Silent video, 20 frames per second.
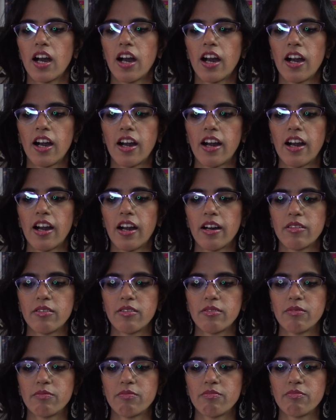uh,
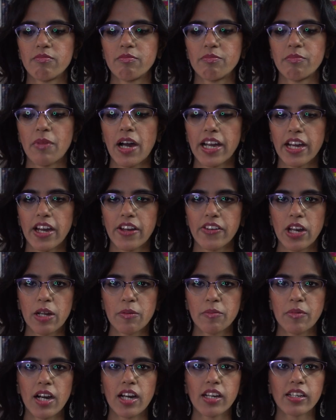Maya
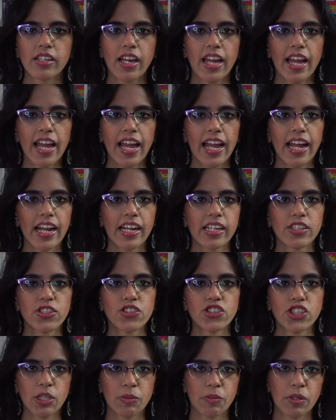Rahman and
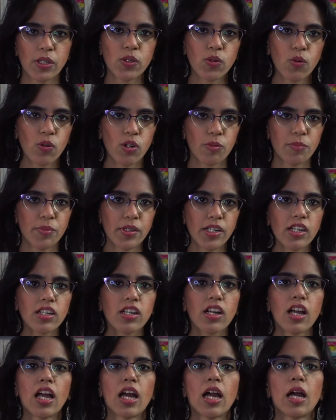Jamie Goldberg.
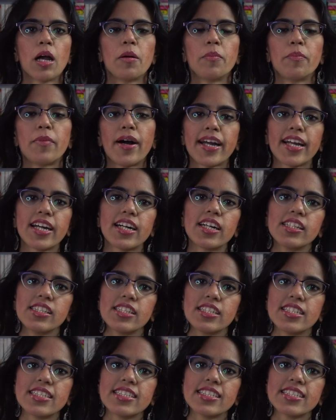
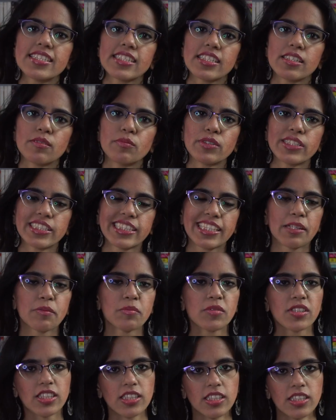Maya is a
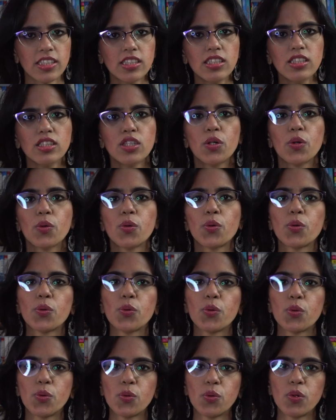Muslim girl
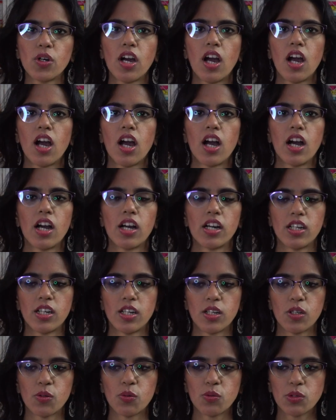
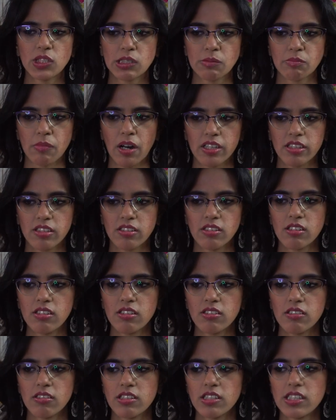whose
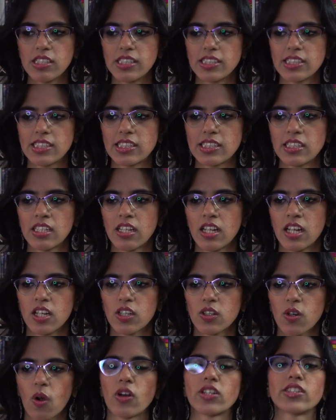mother is
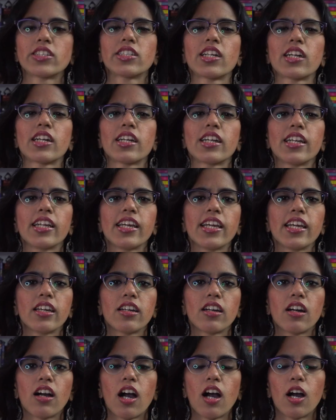
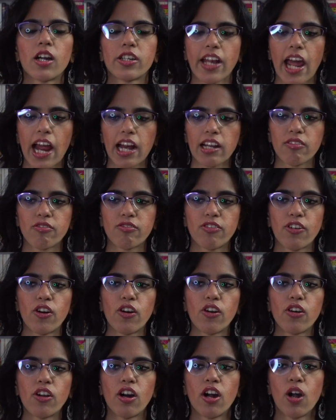constantly attacked
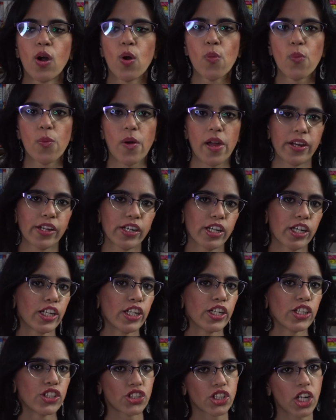for wearing a
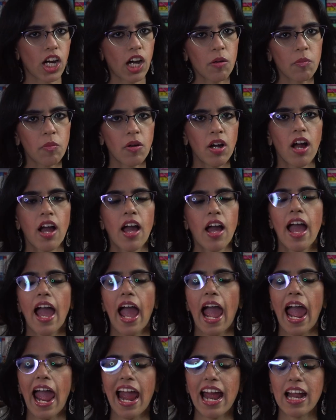hijab,
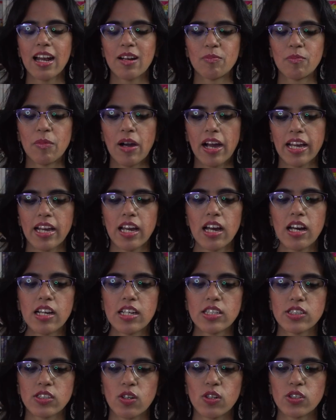and
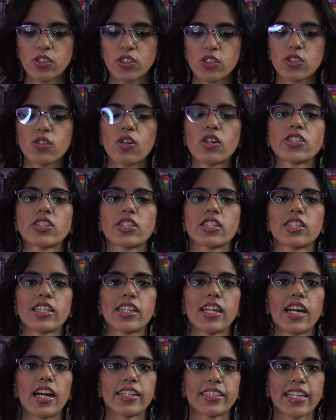Maya is also constantly
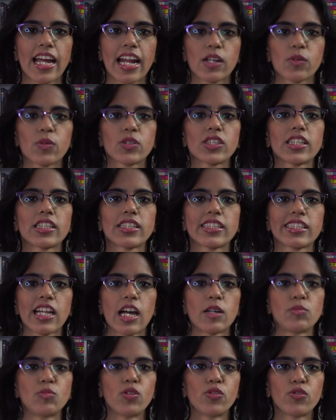attacked
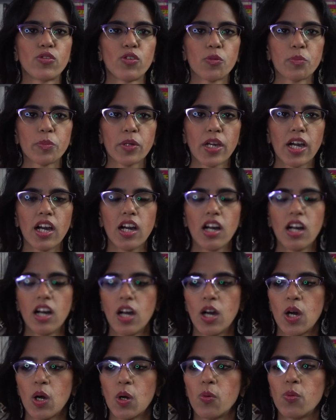Islamophobia,
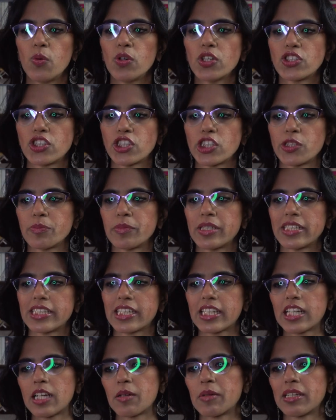which
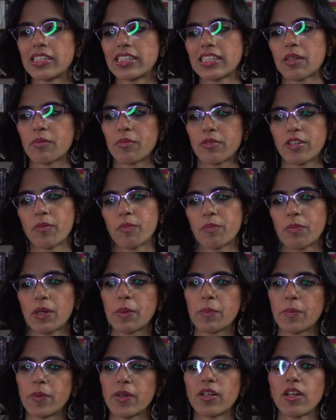basically means that the
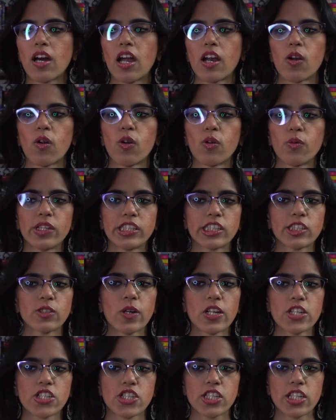people are always
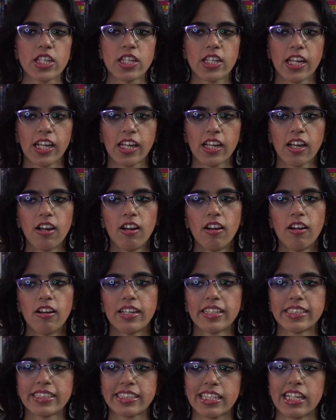questioning her
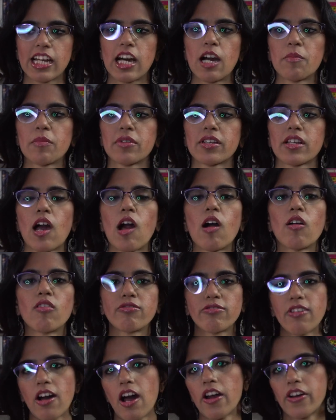Islam and how
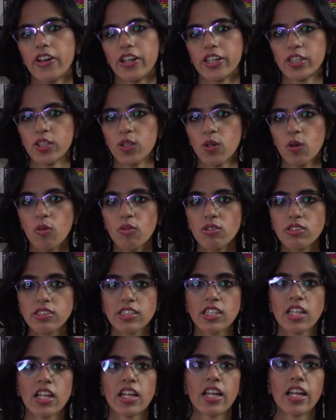far it
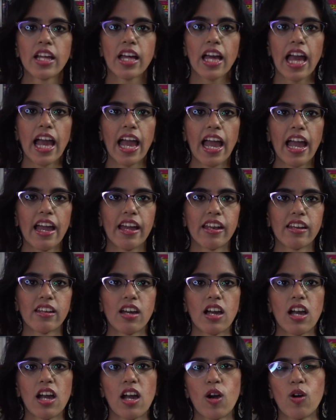goes
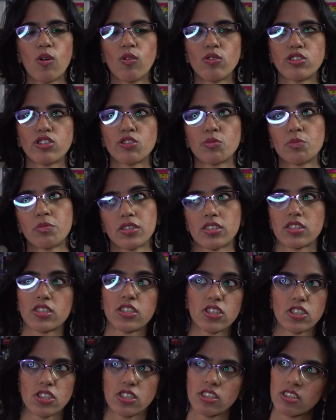and how
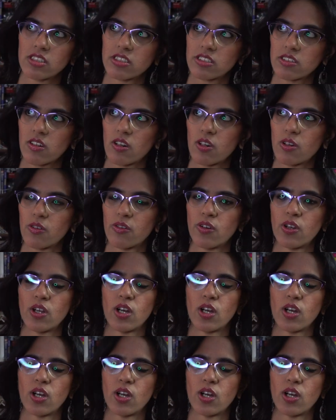superstitious or